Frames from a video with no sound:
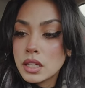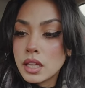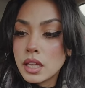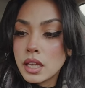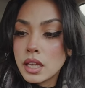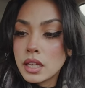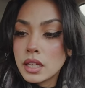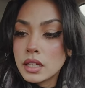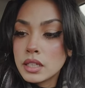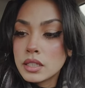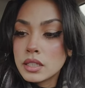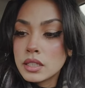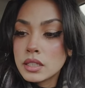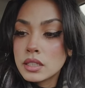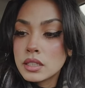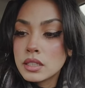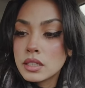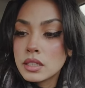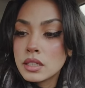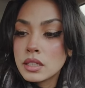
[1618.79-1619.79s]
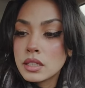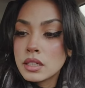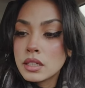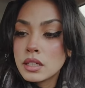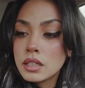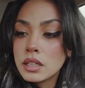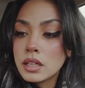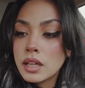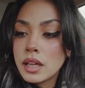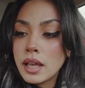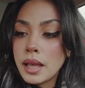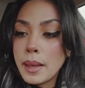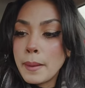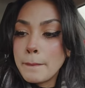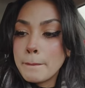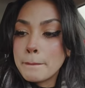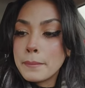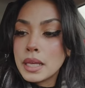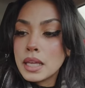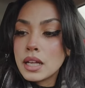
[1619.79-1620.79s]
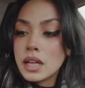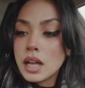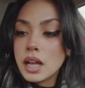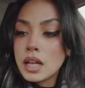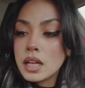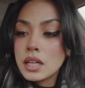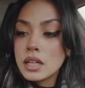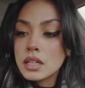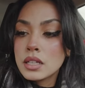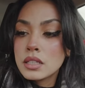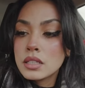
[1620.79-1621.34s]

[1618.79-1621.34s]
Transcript: and Ambika.